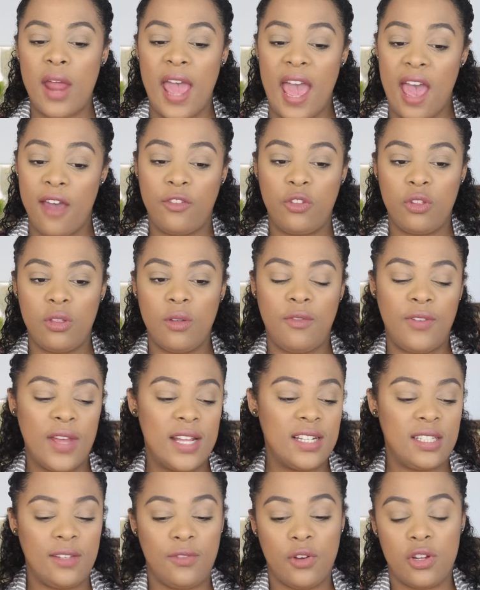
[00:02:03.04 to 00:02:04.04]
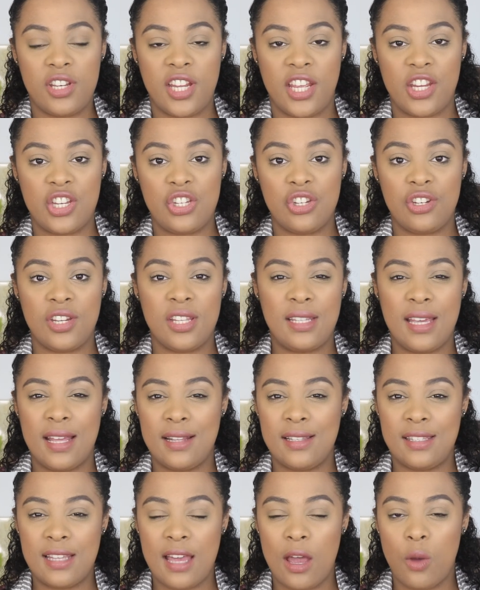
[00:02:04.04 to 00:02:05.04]
after the Fenty foundation is
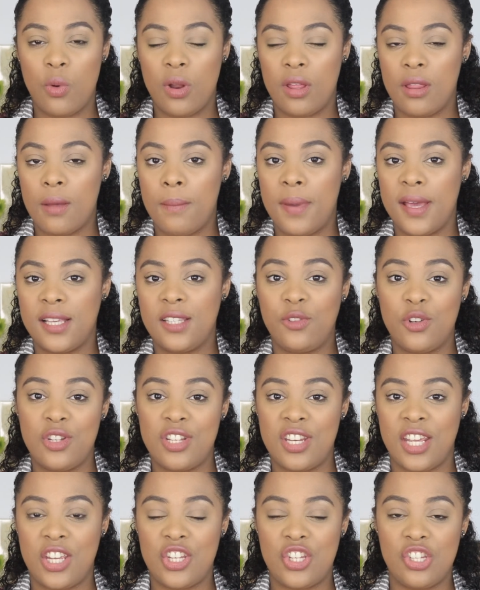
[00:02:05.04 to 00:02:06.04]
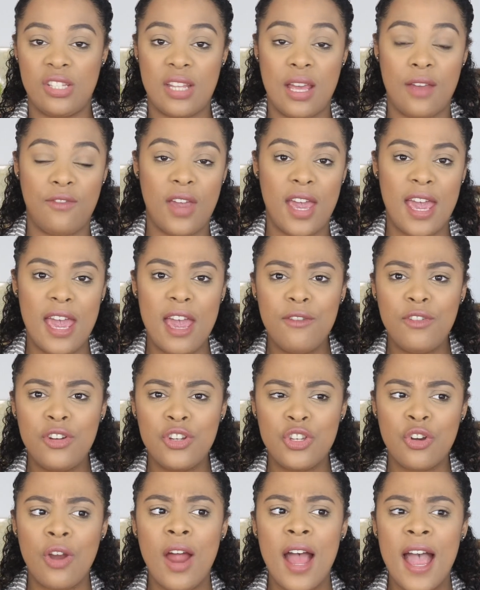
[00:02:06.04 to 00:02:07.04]
hands down one of the best foundations I've
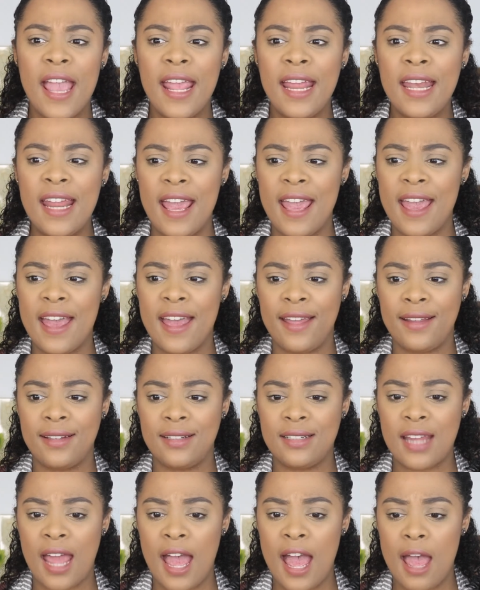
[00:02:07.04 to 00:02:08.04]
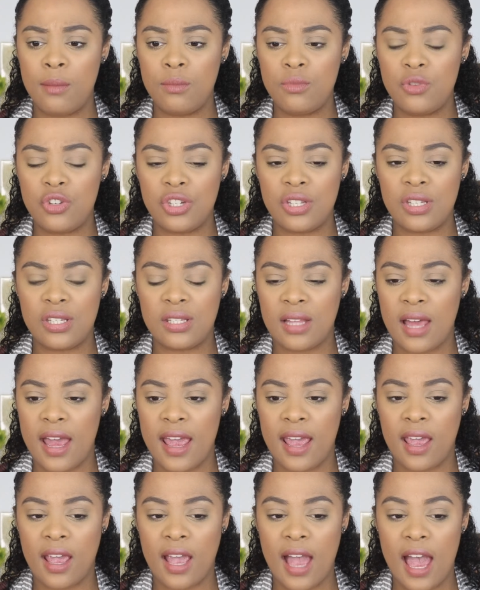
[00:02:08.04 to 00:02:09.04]
ever tried and I'm just
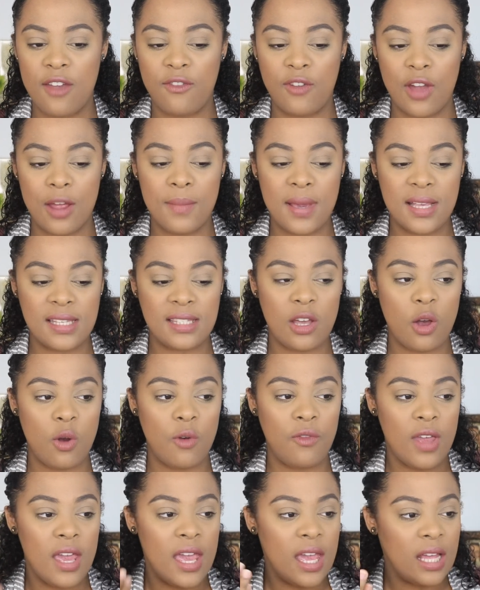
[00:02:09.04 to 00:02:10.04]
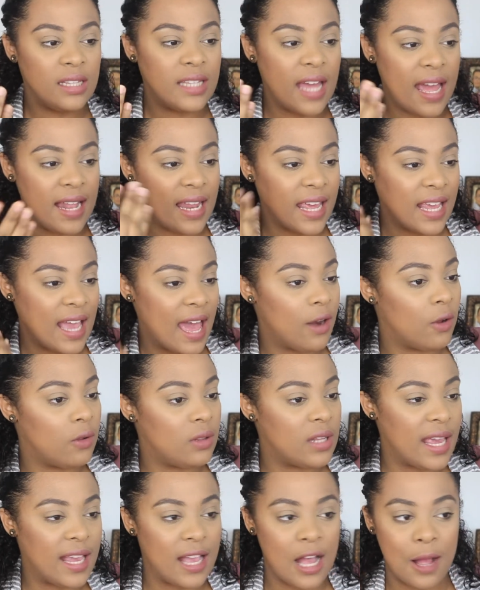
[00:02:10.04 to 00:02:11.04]
like I find myself that like I
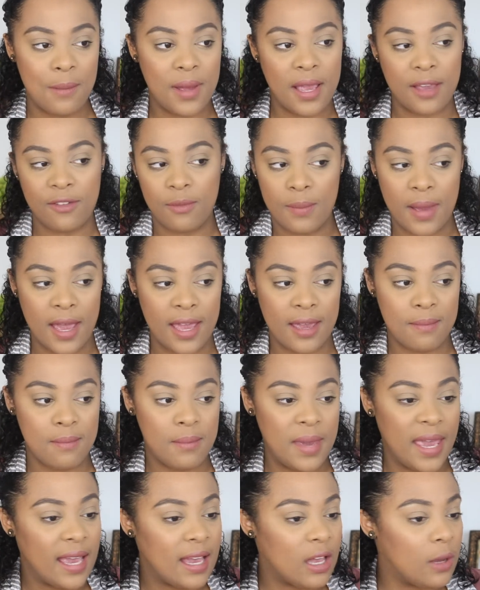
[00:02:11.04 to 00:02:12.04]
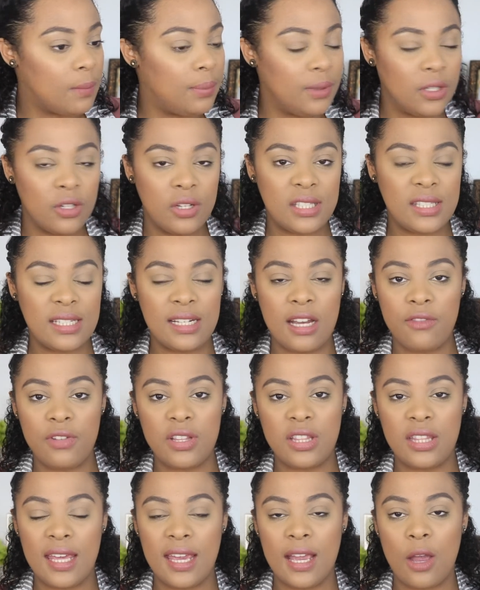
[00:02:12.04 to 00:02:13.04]
don't like how my, my makeup looks and
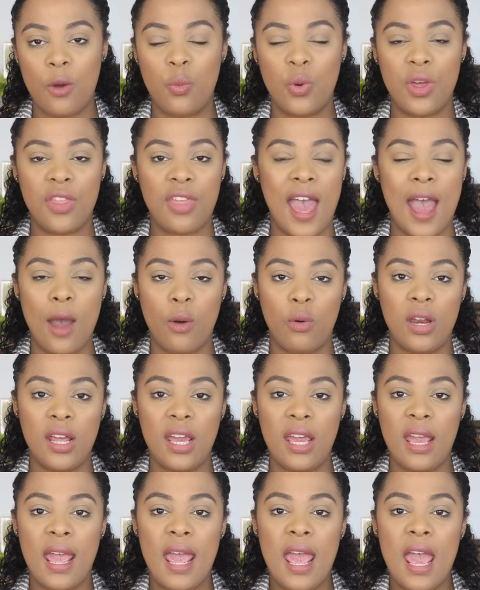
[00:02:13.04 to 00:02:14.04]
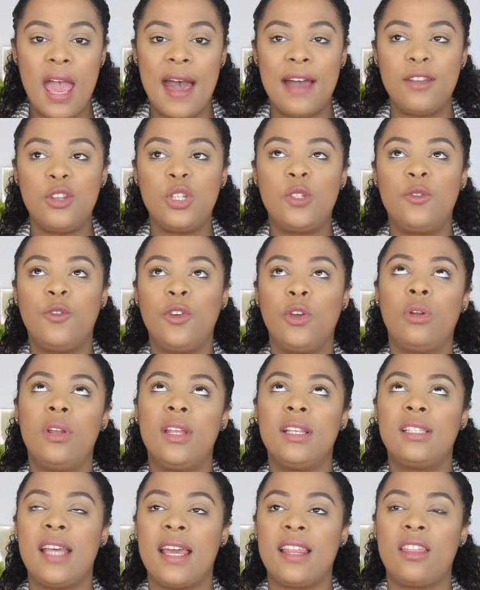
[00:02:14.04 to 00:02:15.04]
everything without it I just feel
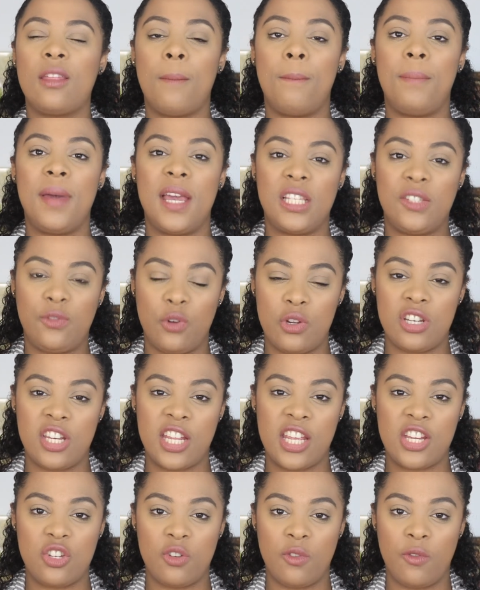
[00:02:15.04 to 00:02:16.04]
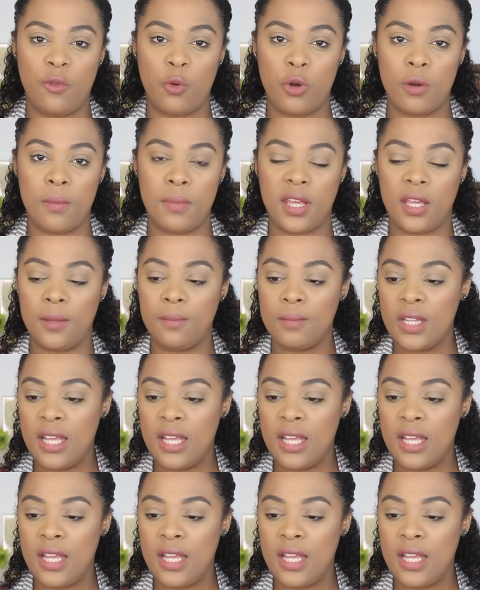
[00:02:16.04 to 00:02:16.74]
it's like the best foundation for me